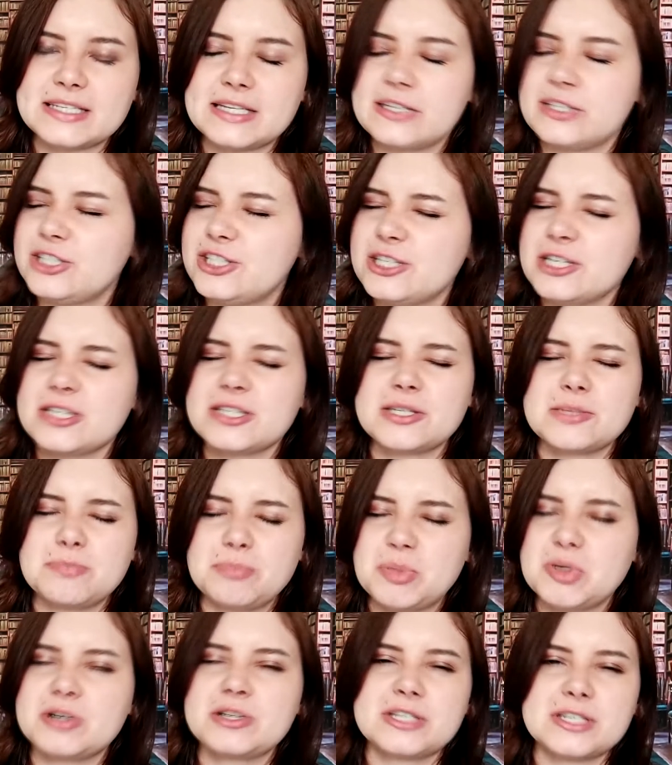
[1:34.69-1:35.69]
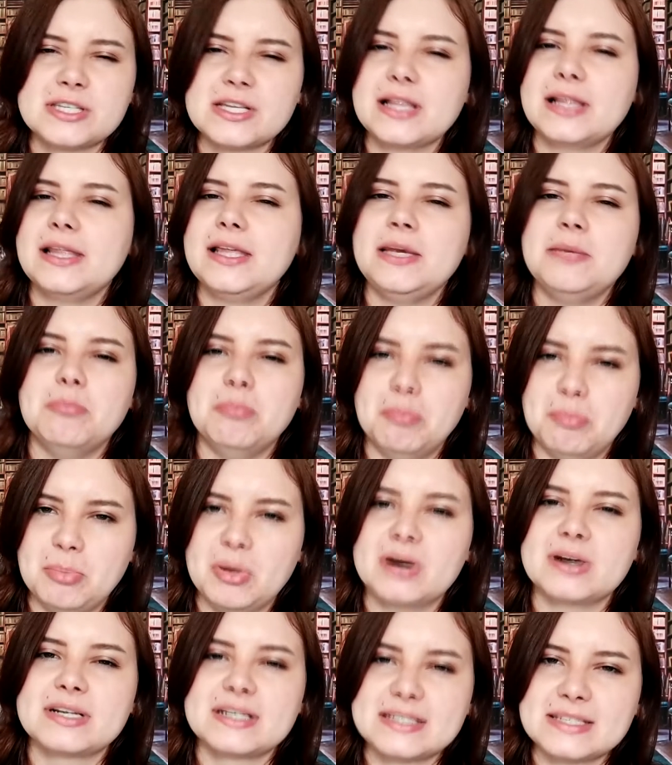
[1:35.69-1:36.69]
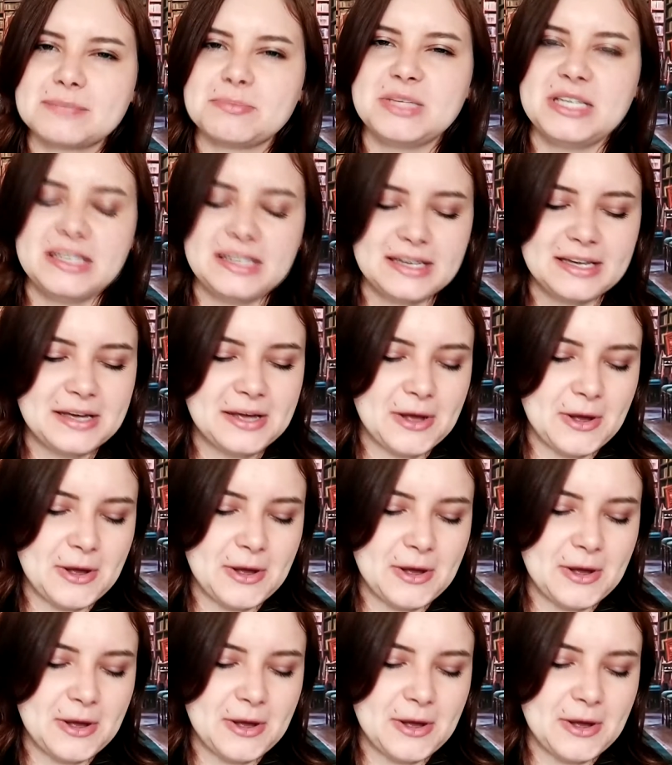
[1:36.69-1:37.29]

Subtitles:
that just personally bugs me.